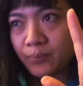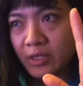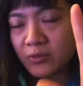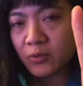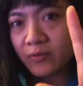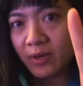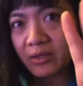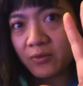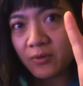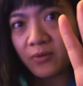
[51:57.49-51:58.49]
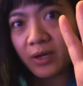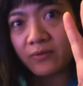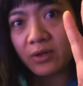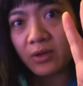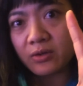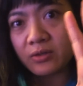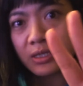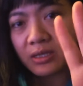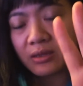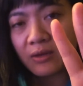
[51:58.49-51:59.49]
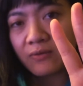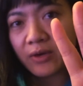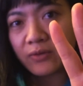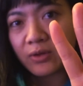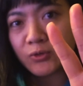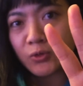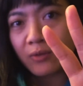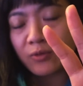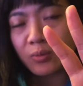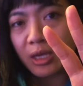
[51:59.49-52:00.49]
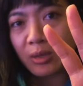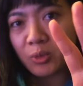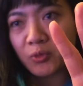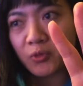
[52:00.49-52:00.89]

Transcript: it's only valid for five years and in that five years you have to be able